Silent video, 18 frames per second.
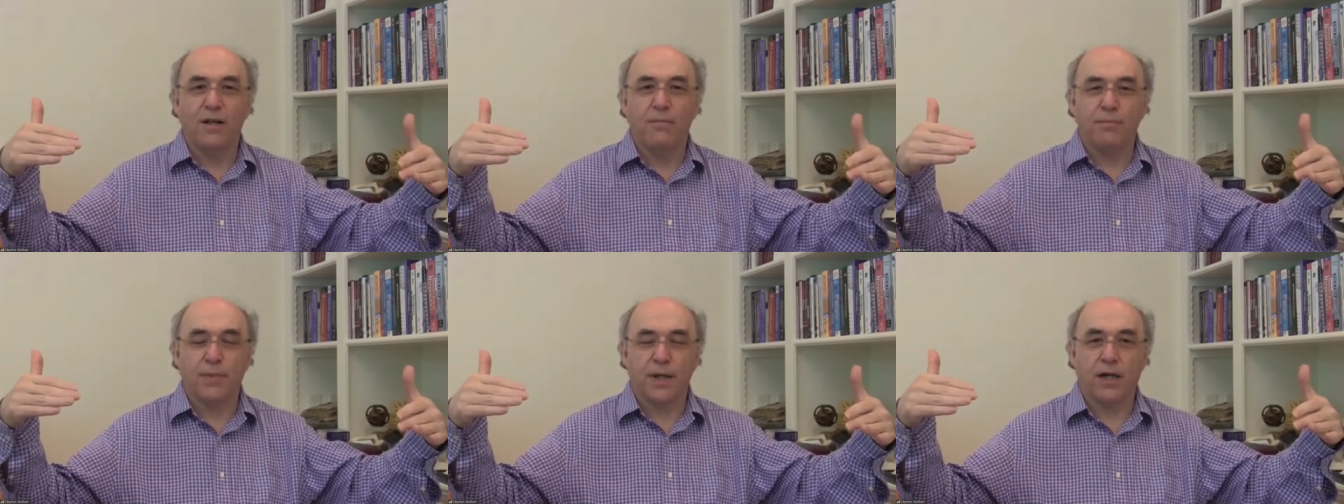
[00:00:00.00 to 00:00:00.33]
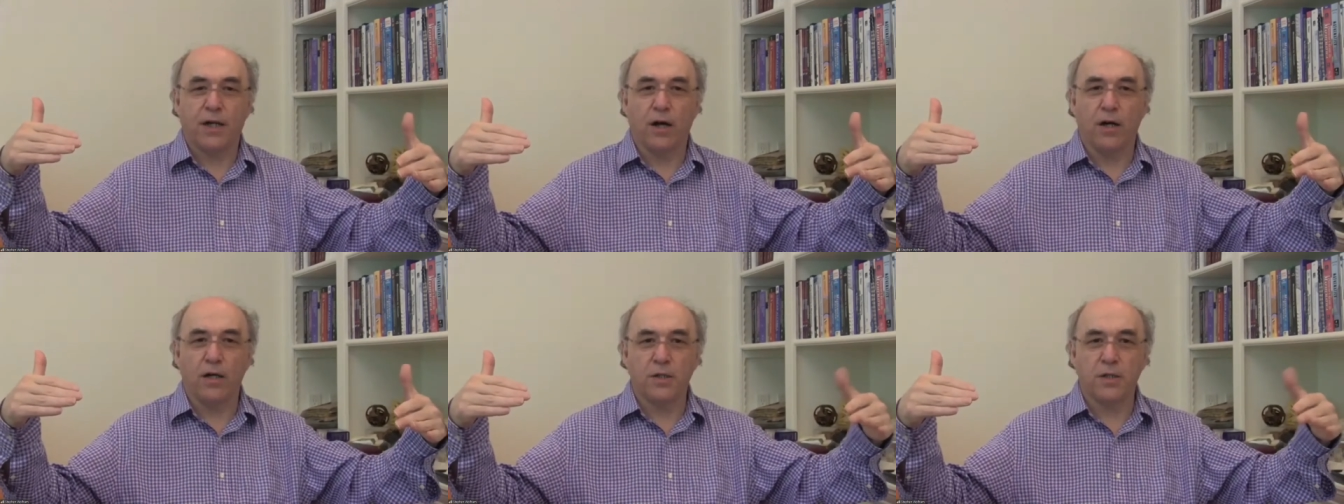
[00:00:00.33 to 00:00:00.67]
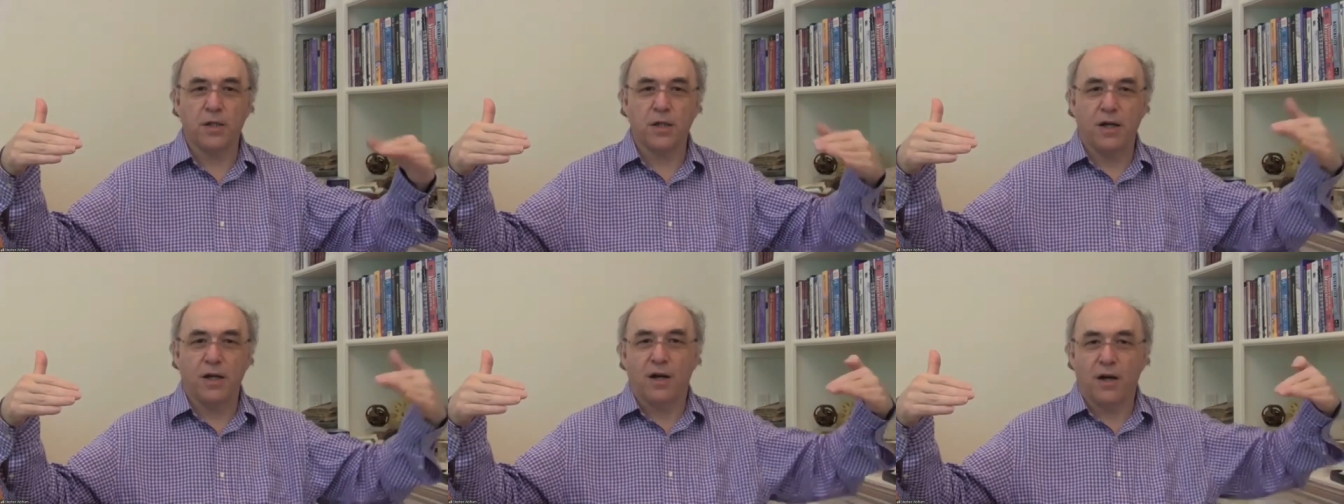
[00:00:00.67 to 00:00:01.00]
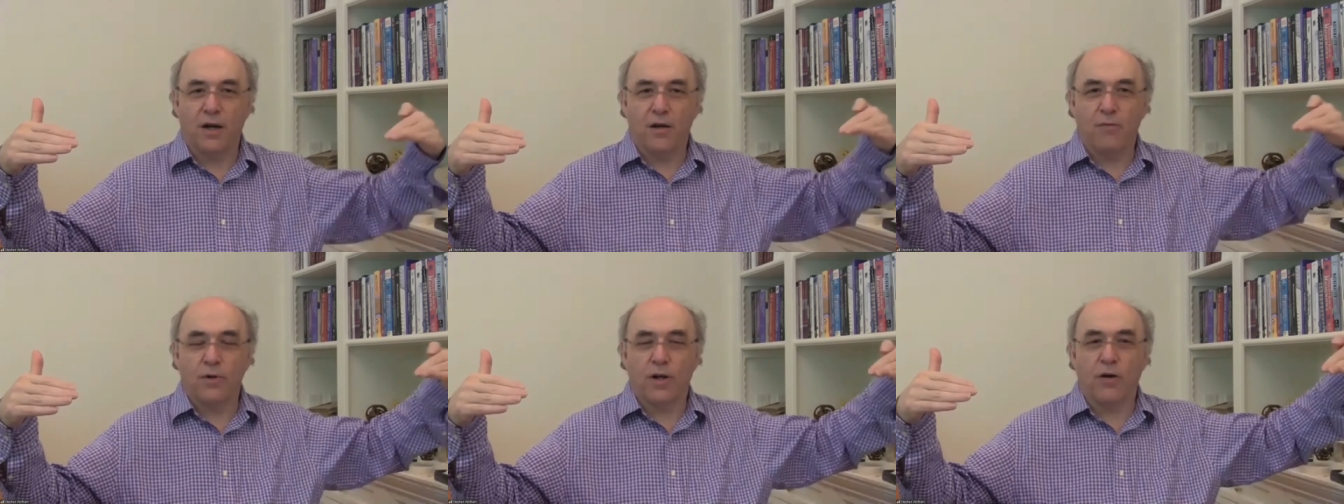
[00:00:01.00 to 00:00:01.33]
because
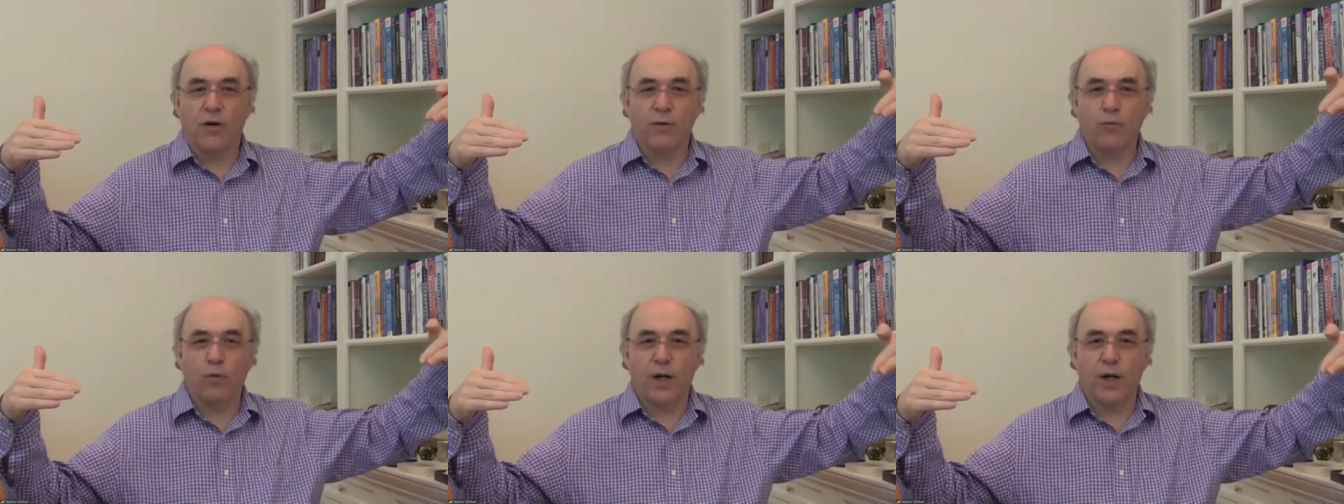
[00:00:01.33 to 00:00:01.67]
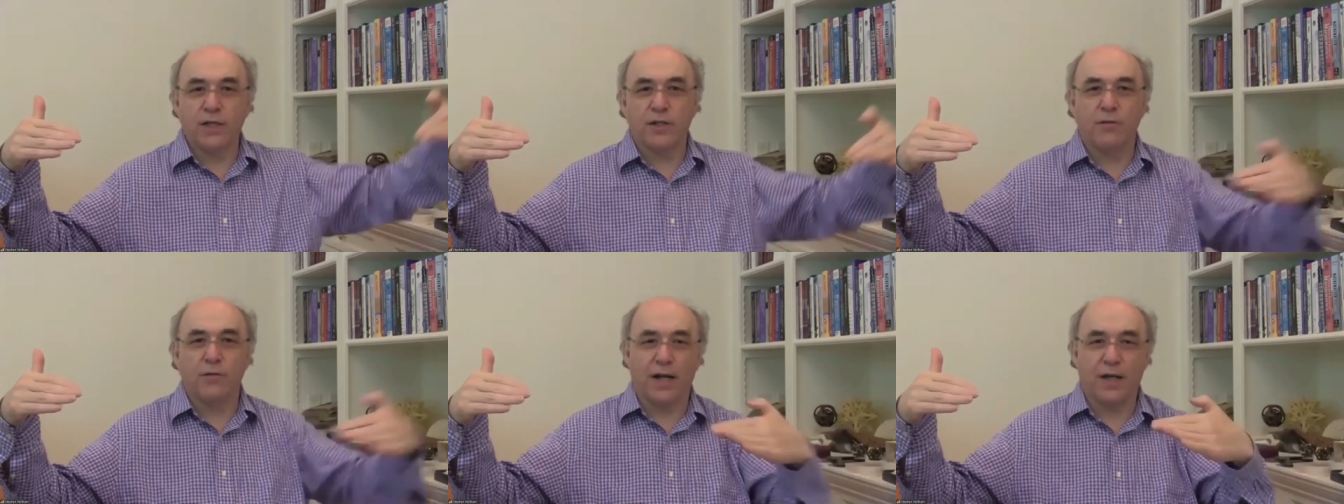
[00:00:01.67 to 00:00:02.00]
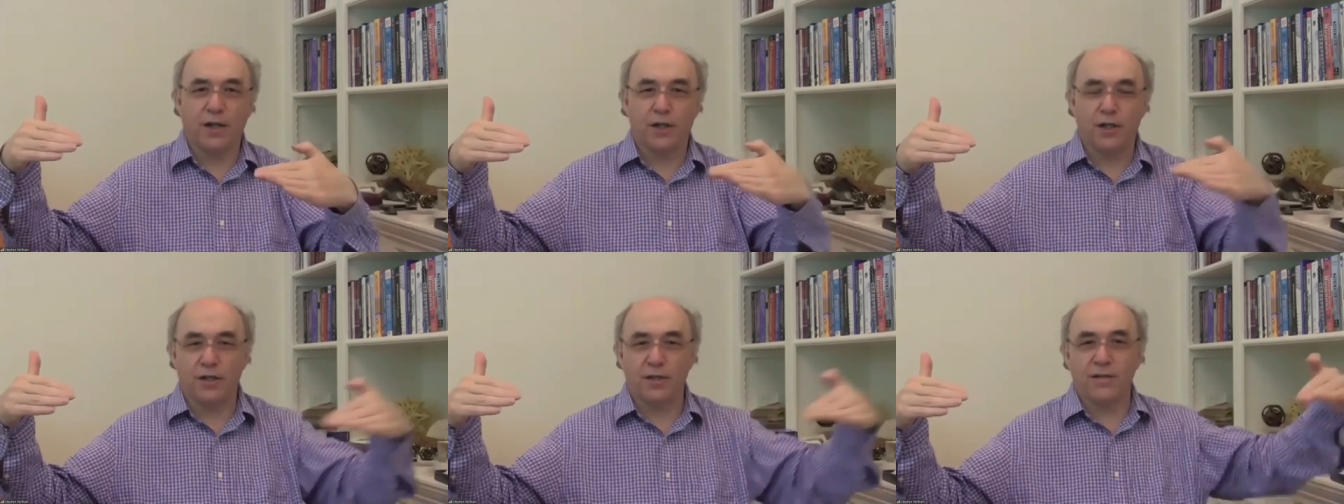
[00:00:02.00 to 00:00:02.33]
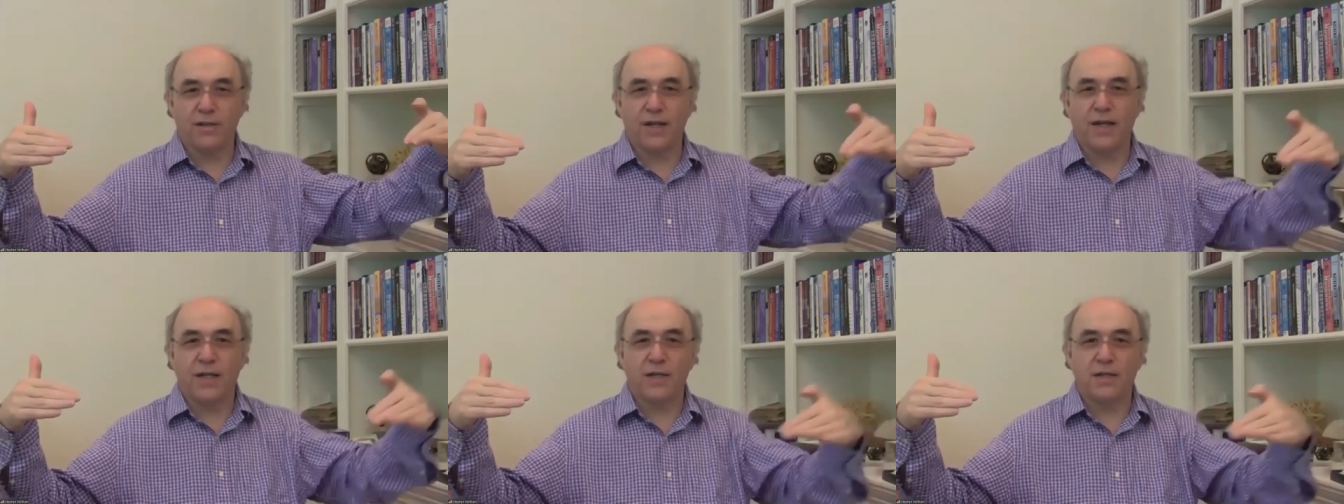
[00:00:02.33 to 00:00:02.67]
going one
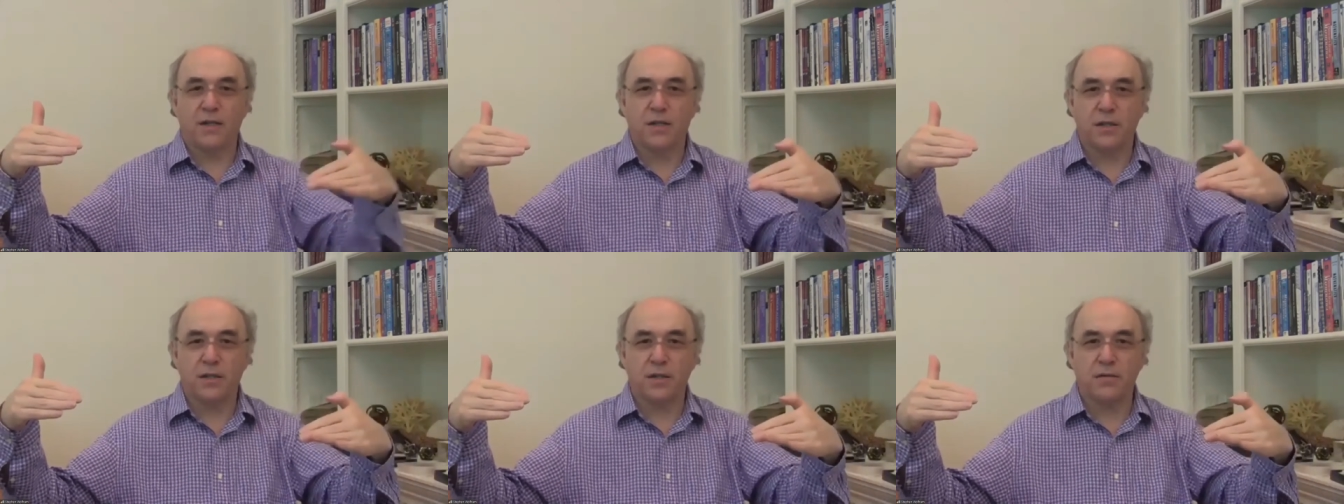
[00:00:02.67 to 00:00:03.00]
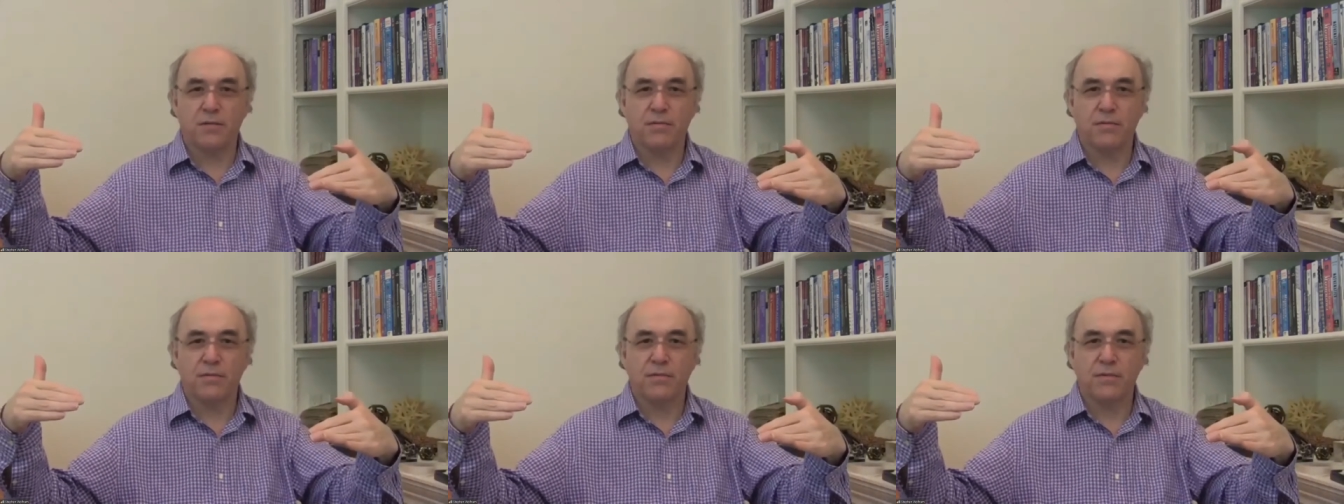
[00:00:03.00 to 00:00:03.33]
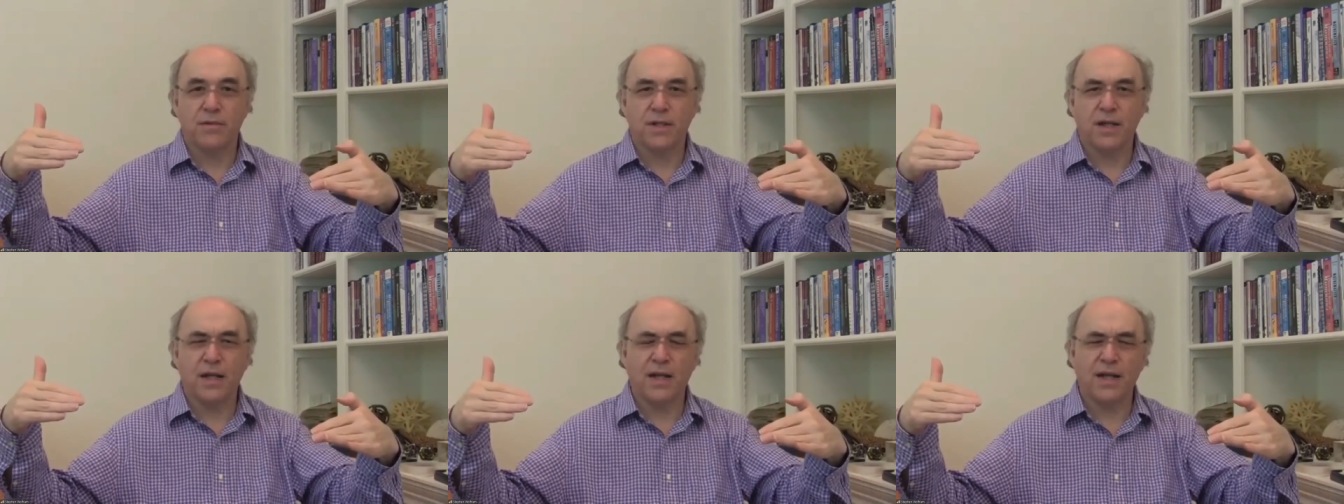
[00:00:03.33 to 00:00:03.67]
direction, it's, did I